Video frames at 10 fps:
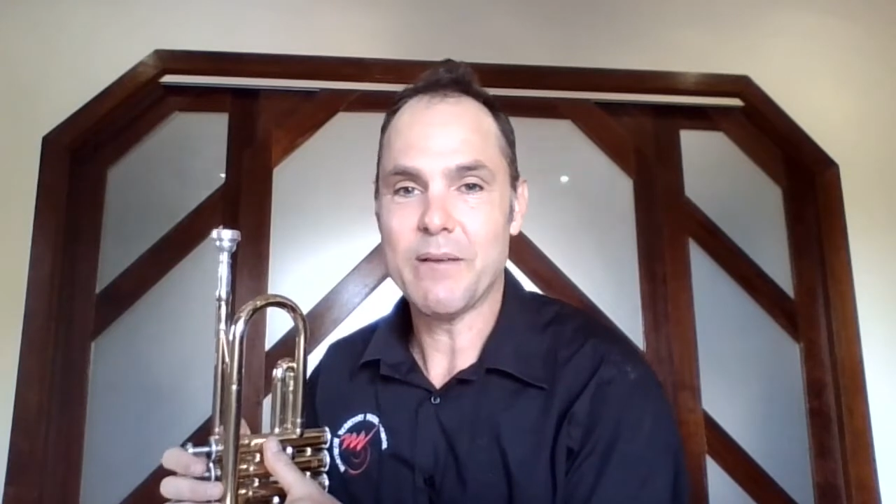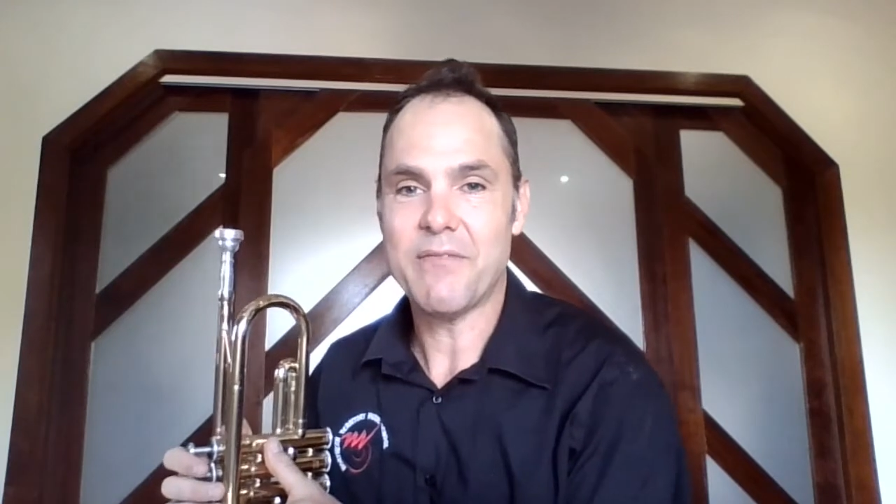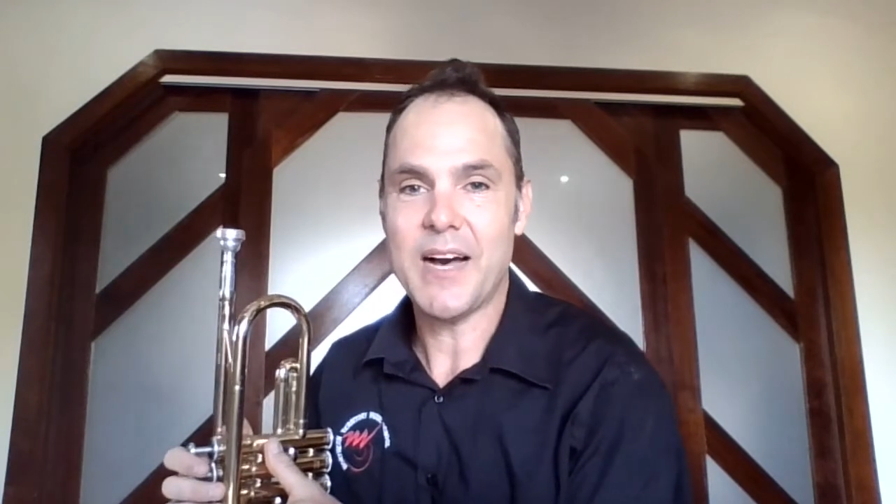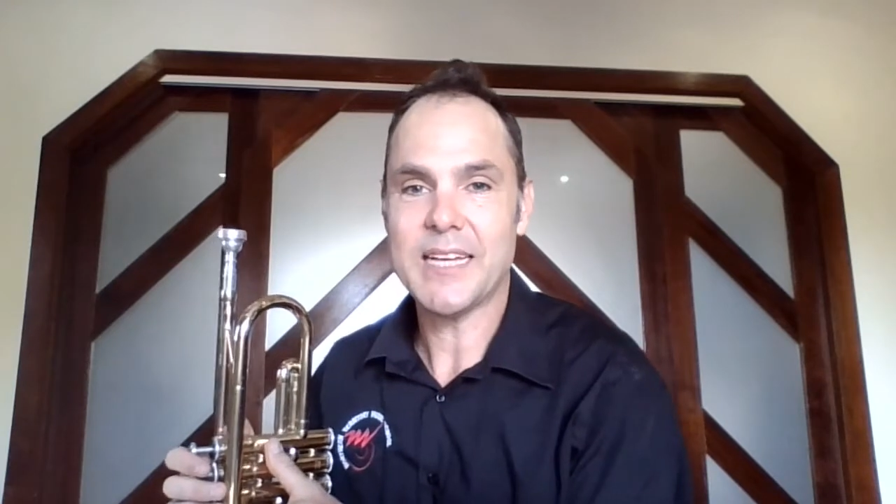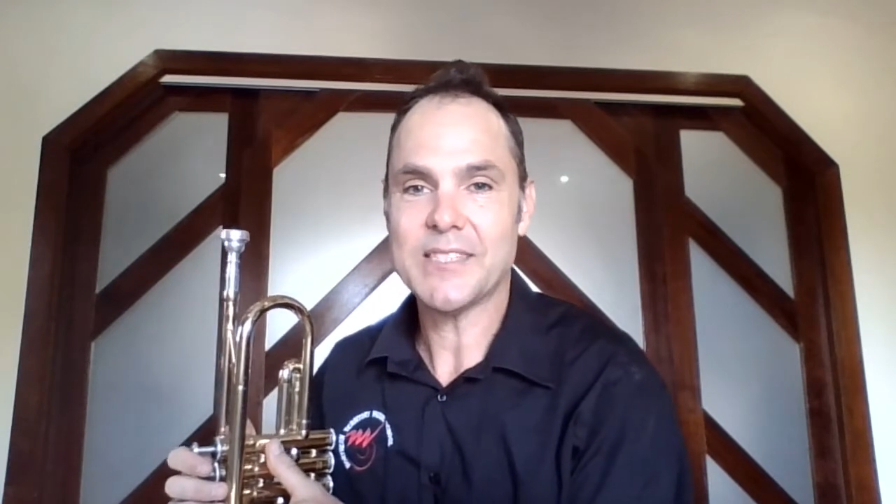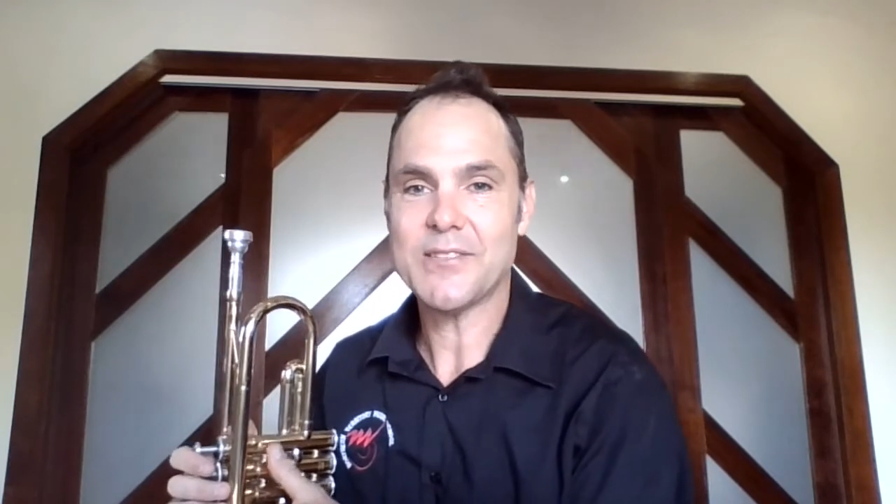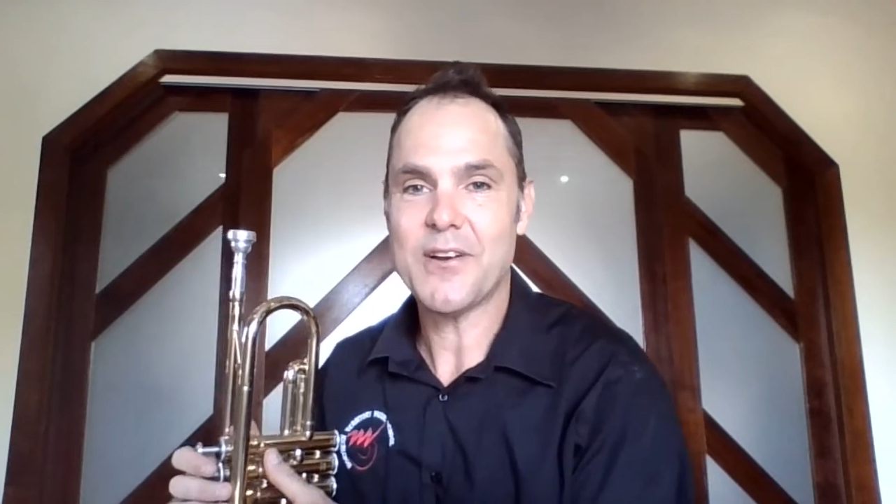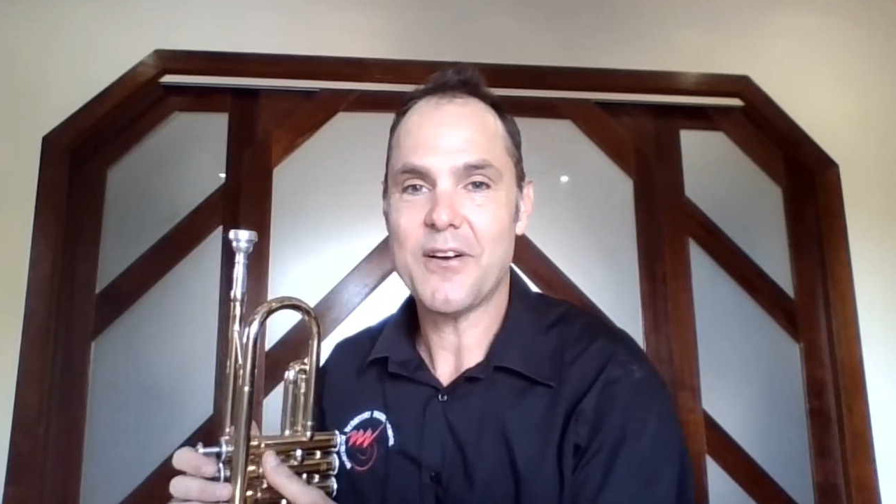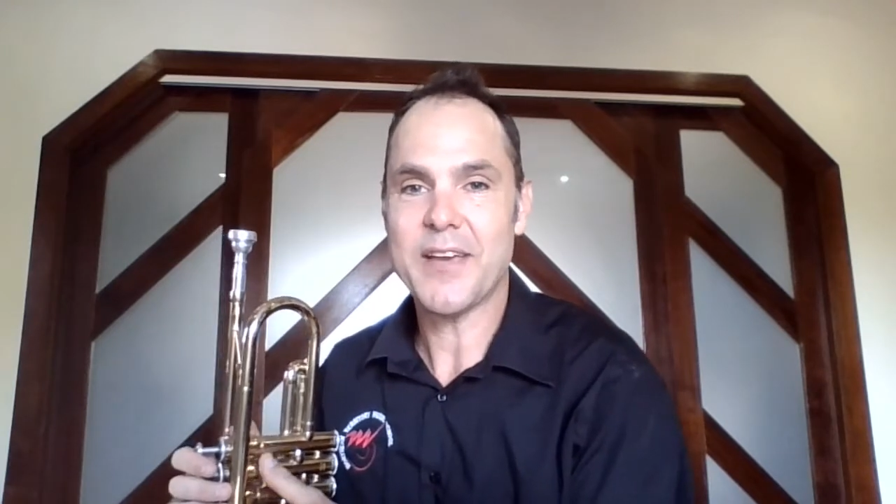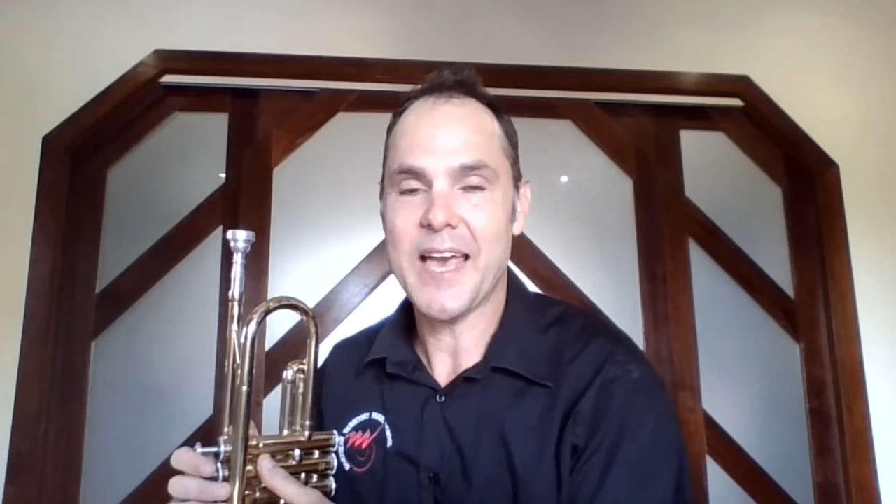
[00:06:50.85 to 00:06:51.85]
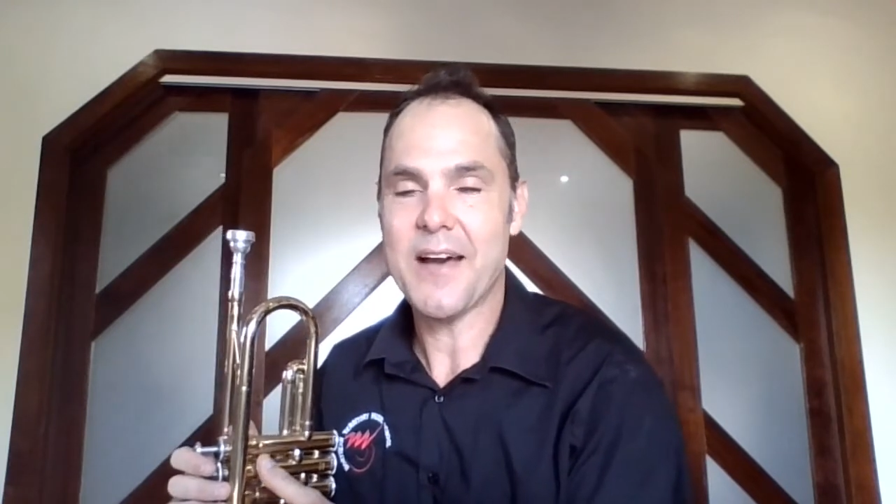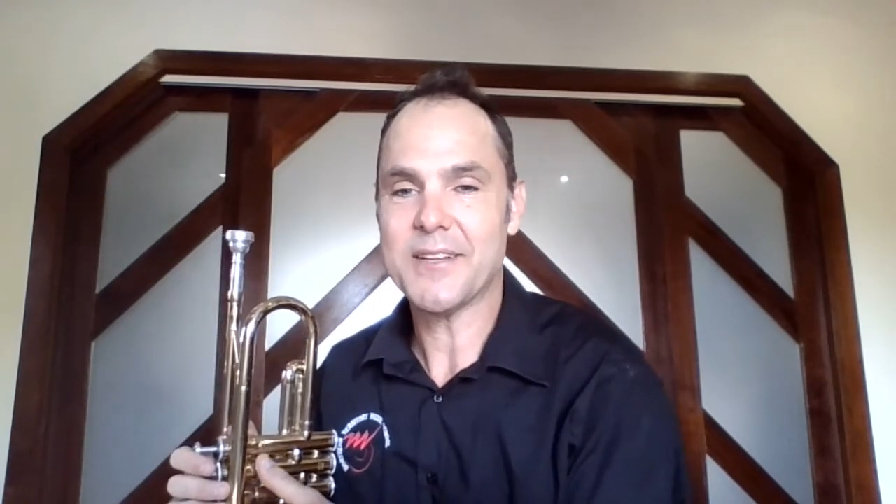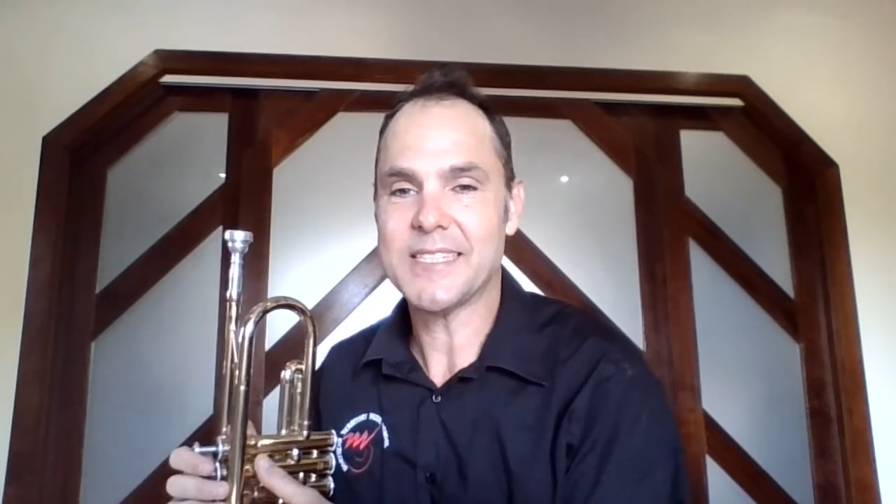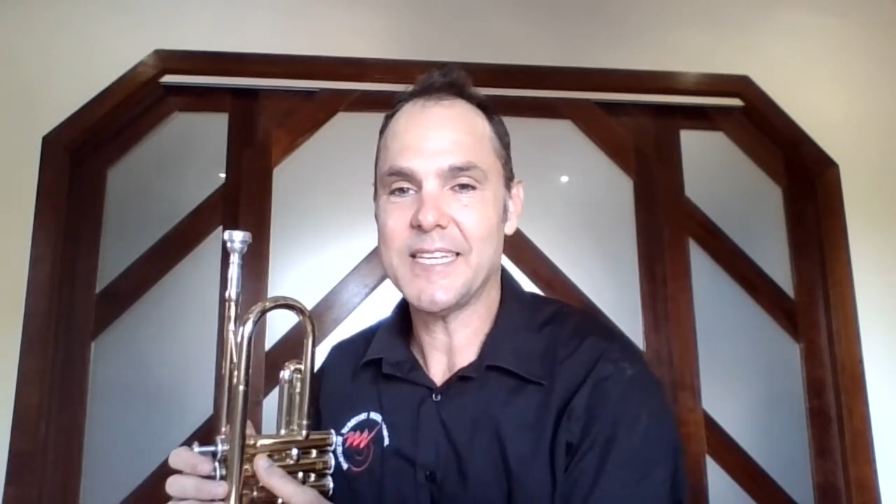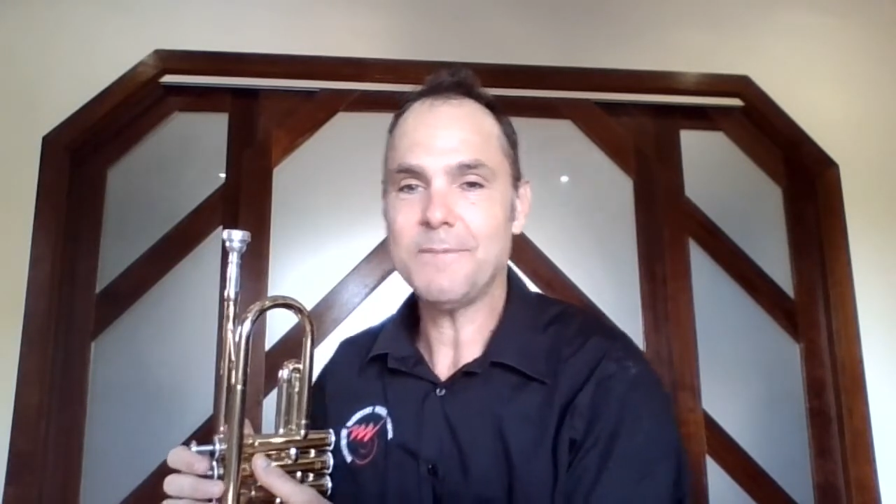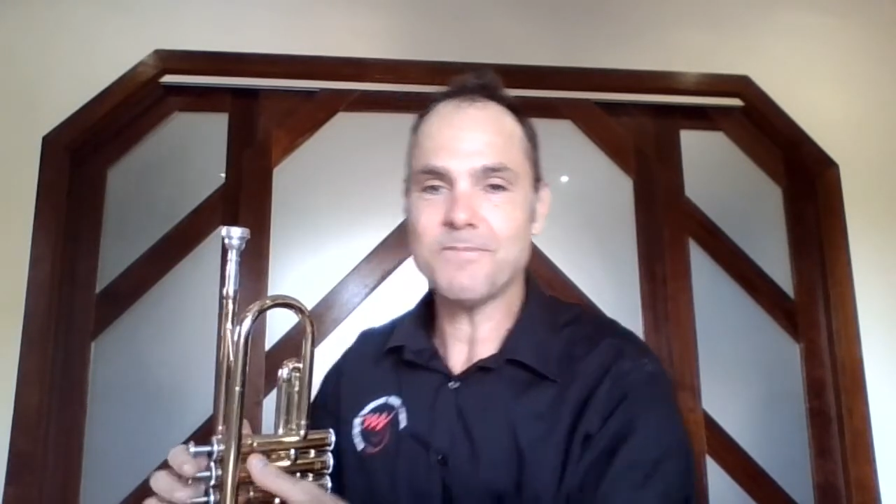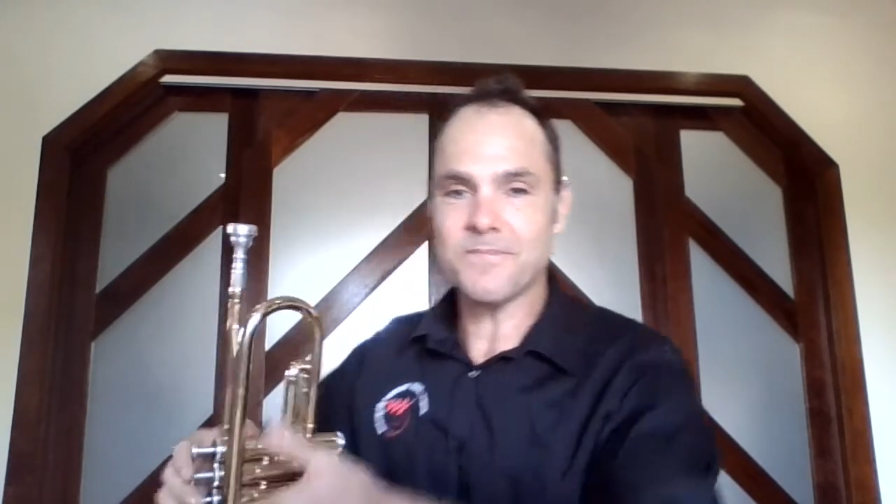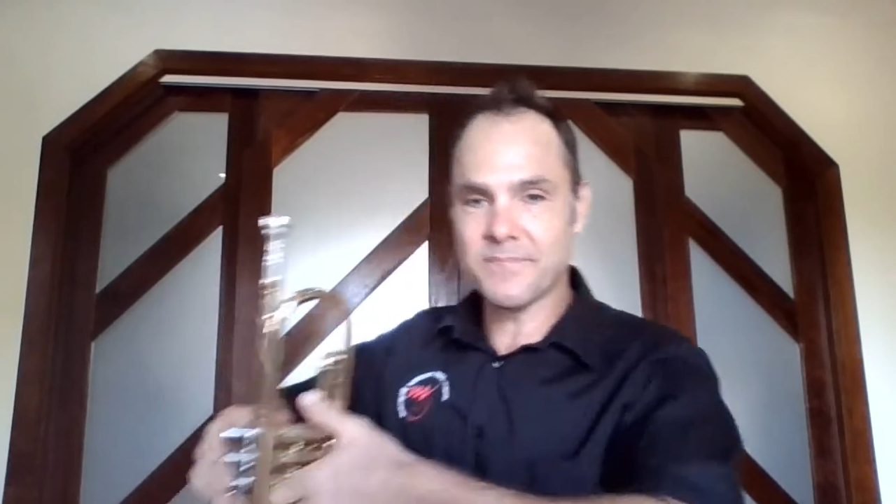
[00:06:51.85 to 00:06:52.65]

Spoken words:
faster. I'll count us in.